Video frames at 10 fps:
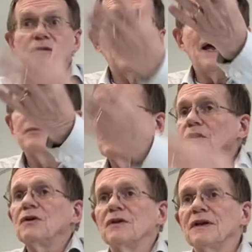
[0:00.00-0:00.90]

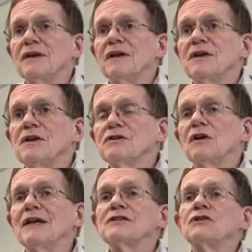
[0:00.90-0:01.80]
absolutely. So
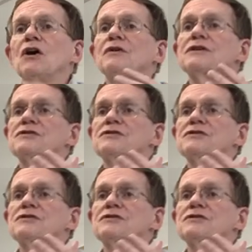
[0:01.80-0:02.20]
let's notice